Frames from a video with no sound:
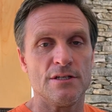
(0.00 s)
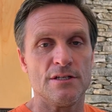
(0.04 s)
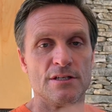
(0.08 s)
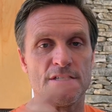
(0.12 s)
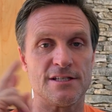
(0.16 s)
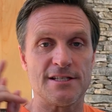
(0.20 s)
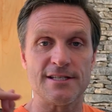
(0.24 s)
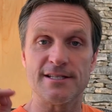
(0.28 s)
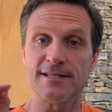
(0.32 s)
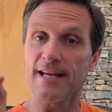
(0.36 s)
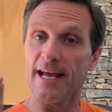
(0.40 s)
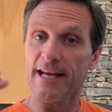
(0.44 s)

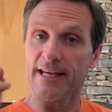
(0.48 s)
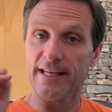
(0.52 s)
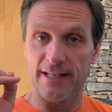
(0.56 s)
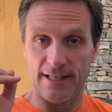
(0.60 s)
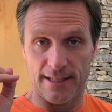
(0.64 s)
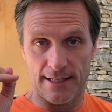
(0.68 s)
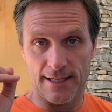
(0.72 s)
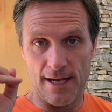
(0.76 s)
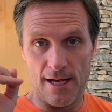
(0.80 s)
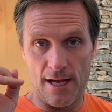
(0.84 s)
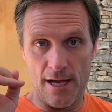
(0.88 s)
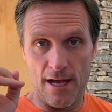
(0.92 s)

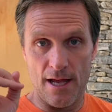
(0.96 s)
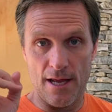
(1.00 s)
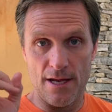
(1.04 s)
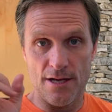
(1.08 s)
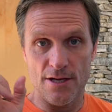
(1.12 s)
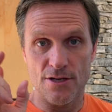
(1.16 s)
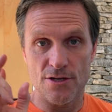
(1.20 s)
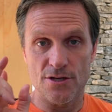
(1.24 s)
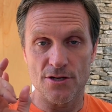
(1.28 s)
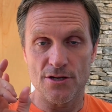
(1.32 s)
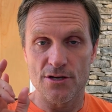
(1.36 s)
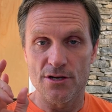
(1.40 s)
Second
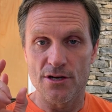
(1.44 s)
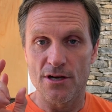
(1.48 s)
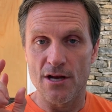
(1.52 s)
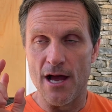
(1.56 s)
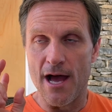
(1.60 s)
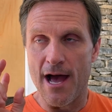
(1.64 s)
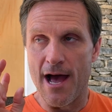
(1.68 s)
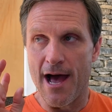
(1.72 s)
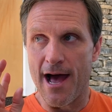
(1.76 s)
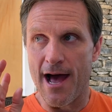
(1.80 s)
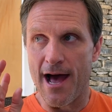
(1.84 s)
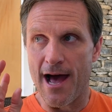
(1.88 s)
con,
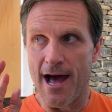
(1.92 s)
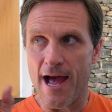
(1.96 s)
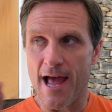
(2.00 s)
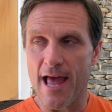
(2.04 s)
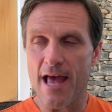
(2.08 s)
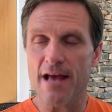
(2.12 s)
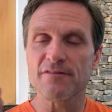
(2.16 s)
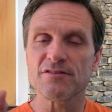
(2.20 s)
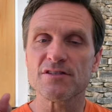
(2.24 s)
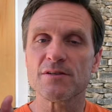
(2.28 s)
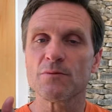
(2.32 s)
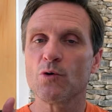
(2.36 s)
I
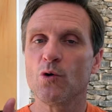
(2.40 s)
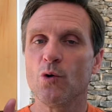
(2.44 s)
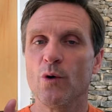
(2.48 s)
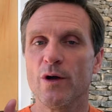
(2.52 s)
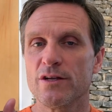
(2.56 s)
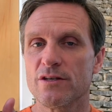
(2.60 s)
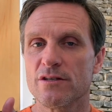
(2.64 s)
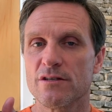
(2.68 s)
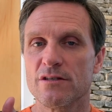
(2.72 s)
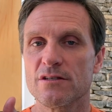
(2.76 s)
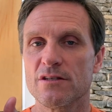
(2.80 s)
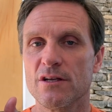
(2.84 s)
have some
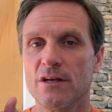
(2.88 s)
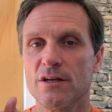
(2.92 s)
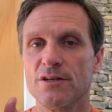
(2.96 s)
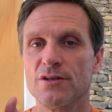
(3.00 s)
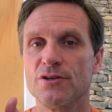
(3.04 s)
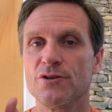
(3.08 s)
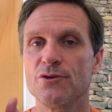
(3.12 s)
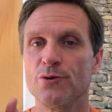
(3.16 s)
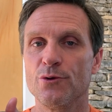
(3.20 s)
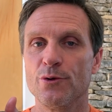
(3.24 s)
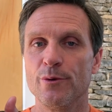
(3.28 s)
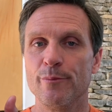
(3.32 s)
questions on
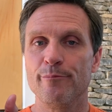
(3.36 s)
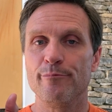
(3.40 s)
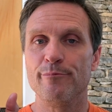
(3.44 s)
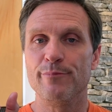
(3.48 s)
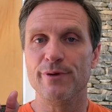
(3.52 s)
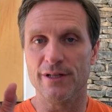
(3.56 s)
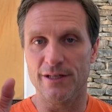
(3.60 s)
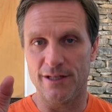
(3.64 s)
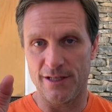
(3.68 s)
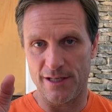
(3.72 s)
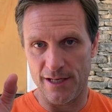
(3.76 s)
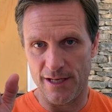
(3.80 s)

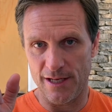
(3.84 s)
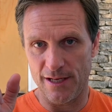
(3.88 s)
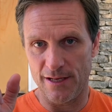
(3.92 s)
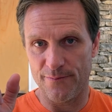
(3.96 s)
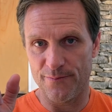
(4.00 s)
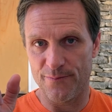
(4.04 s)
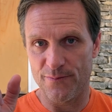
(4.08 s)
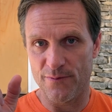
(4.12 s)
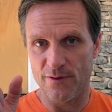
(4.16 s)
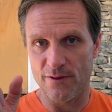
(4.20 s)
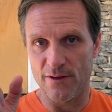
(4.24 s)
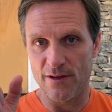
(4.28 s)
durability.
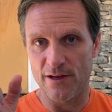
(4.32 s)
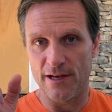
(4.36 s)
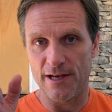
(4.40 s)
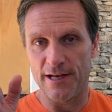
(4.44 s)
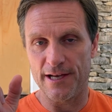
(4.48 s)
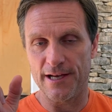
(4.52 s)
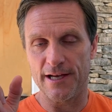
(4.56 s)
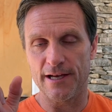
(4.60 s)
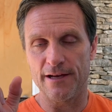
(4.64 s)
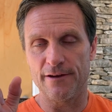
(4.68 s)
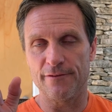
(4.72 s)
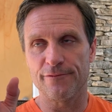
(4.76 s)

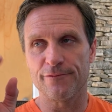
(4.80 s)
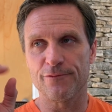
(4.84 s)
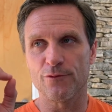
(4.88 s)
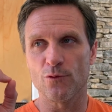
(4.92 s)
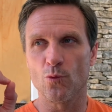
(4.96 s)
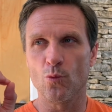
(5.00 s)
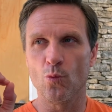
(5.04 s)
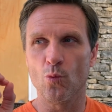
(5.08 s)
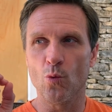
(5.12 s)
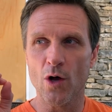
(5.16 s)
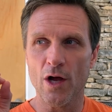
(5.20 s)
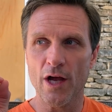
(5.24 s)
For
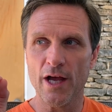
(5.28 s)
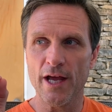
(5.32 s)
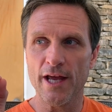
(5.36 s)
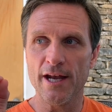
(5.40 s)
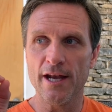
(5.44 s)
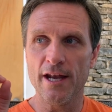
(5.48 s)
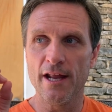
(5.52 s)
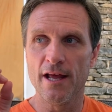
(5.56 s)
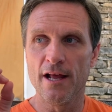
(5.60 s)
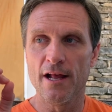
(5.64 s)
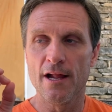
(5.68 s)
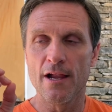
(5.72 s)

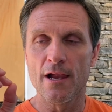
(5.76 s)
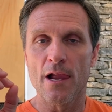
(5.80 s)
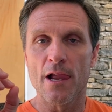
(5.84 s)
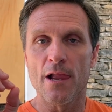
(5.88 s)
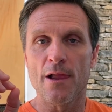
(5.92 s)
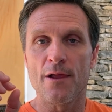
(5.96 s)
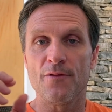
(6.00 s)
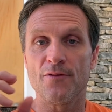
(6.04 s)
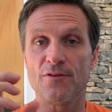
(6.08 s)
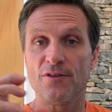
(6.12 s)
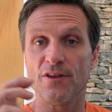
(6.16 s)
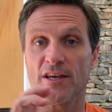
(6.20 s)
one,
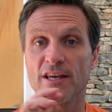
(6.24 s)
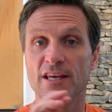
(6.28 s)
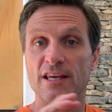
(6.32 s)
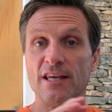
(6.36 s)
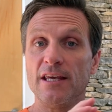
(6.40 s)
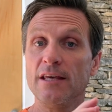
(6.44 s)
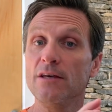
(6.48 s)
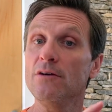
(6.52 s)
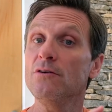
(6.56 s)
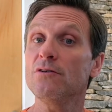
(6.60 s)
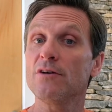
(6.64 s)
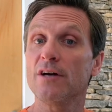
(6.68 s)
the
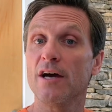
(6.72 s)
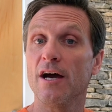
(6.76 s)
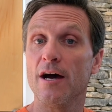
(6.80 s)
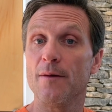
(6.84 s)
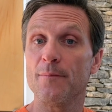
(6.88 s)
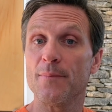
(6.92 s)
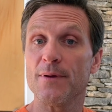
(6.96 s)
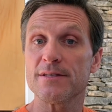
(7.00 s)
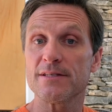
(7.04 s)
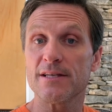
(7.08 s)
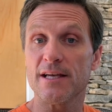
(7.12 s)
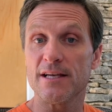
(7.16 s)
heel
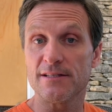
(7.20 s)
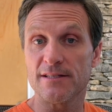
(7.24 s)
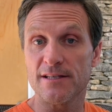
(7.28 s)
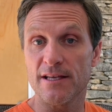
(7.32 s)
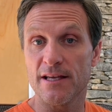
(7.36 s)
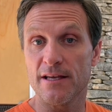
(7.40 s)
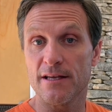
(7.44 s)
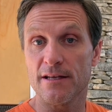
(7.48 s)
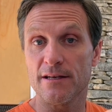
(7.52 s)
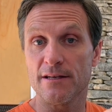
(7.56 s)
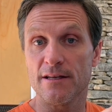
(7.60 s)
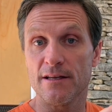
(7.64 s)
cup, as I
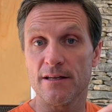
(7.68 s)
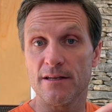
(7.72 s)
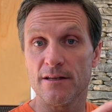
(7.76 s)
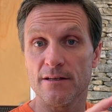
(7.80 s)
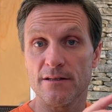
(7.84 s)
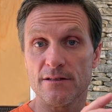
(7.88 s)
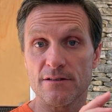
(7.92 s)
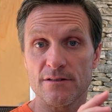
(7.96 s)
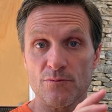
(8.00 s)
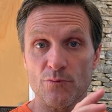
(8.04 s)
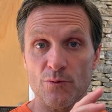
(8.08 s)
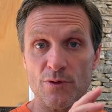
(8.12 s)
said,
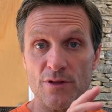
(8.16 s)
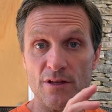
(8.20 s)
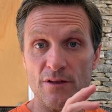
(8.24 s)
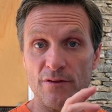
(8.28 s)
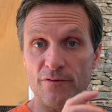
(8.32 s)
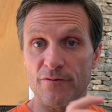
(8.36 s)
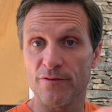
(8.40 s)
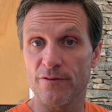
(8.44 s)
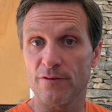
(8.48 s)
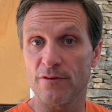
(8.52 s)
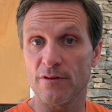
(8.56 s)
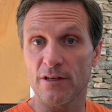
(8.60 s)
is with
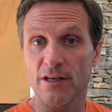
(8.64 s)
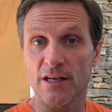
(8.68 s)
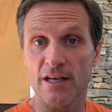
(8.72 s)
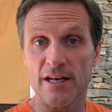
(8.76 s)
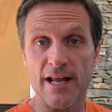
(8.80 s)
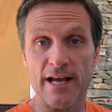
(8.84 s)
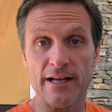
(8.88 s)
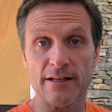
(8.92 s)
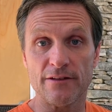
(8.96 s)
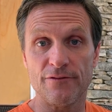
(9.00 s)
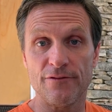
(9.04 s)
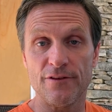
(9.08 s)
the
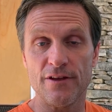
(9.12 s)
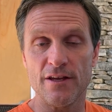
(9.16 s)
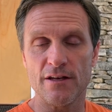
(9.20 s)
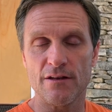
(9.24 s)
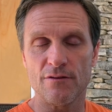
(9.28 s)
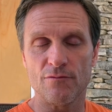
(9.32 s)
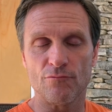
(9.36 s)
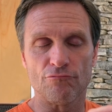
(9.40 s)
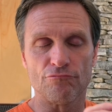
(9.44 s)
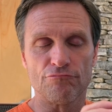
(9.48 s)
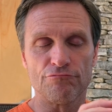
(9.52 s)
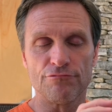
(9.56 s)
Connect
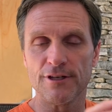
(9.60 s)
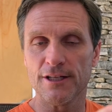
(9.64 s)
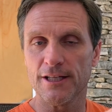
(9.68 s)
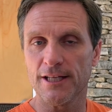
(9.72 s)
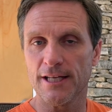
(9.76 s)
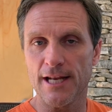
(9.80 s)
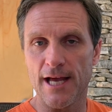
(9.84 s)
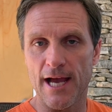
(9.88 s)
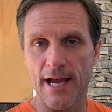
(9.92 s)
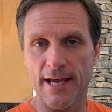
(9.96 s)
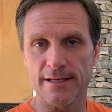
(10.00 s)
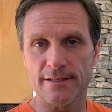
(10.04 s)
Fit, really
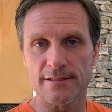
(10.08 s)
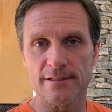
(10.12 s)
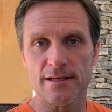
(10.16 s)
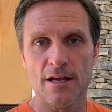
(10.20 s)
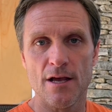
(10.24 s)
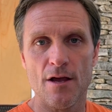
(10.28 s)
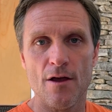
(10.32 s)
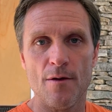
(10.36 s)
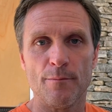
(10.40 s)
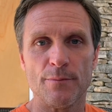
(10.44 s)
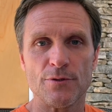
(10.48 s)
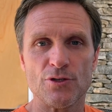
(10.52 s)
nice.
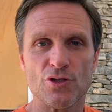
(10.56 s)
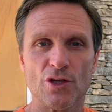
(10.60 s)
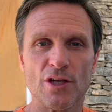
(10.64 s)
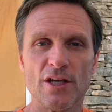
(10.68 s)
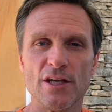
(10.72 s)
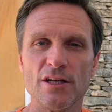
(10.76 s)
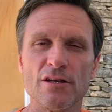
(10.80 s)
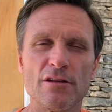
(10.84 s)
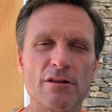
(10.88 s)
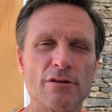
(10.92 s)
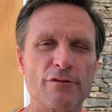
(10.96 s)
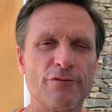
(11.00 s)
But you
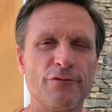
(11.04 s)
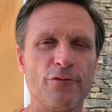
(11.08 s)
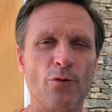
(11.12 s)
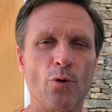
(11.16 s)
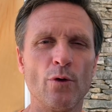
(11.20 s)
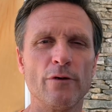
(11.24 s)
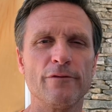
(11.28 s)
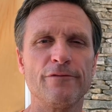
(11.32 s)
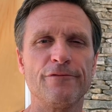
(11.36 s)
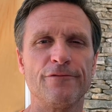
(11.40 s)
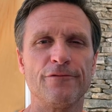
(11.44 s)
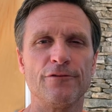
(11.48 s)
get into the
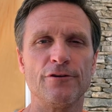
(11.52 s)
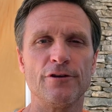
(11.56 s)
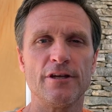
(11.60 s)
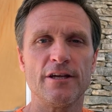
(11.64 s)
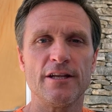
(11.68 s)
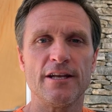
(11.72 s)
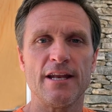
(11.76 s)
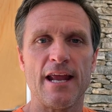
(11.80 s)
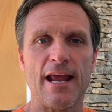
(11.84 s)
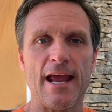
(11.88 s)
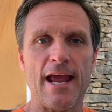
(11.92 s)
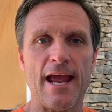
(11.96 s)

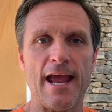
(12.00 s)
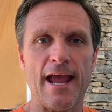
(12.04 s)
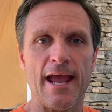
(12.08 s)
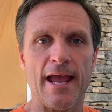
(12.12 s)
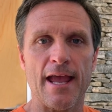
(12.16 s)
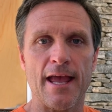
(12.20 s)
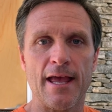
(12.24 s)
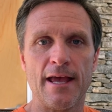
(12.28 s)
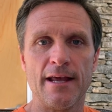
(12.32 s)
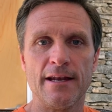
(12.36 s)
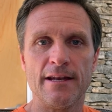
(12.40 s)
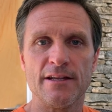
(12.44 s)
forefoot
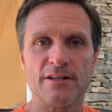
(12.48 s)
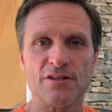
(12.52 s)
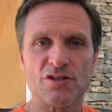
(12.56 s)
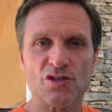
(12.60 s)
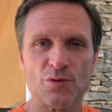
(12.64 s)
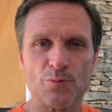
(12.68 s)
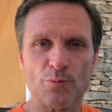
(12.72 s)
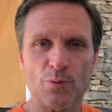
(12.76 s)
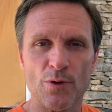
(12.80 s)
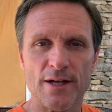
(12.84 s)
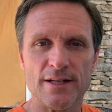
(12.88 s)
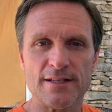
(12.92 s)
and it
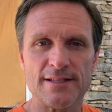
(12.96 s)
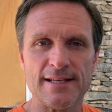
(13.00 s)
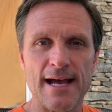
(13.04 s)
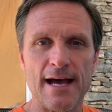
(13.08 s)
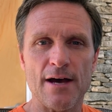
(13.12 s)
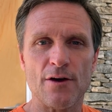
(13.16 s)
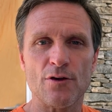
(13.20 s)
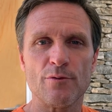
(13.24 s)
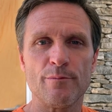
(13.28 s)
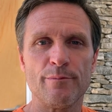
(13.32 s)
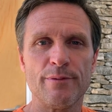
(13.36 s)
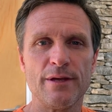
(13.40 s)
spreads
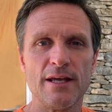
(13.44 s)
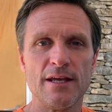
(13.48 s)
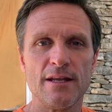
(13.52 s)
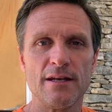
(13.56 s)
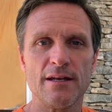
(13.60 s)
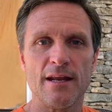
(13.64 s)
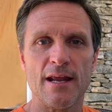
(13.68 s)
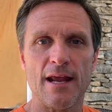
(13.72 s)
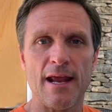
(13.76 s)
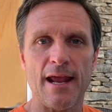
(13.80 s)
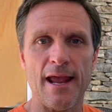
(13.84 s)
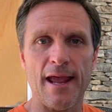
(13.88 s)
out a
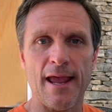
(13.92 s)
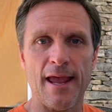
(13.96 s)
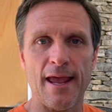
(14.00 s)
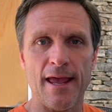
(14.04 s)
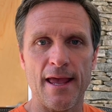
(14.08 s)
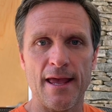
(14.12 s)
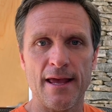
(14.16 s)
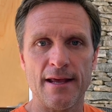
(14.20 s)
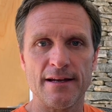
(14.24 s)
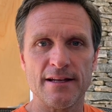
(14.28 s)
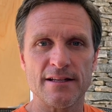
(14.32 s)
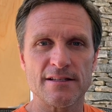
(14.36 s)
bit
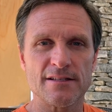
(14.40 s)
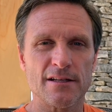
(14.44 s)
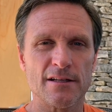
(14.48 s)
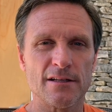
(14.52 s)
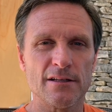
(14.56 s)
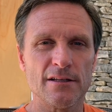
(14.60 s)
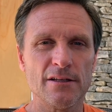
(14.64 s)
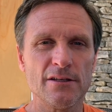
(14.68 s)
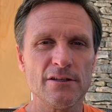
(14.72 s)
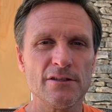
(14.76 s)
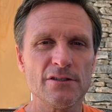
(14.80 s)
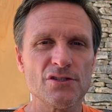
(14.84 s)
and it's a
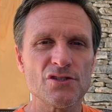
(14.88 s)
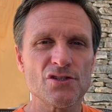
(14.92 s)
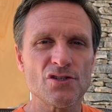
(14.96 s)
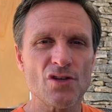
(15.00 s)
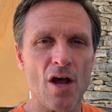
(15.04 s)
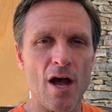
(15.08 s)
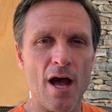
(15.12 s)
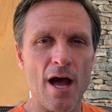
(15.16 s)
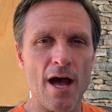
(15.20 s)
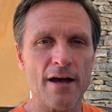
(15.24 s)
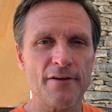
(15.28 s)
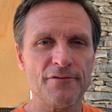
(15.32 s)
little
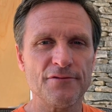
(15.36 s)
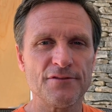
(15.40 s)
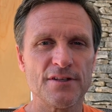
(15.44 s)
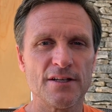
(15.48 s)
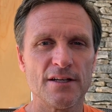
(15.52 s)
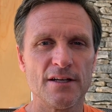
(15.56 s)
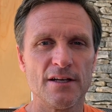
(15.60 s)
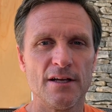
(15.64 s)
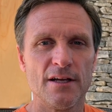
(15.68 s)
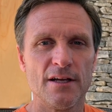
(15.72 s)
soft.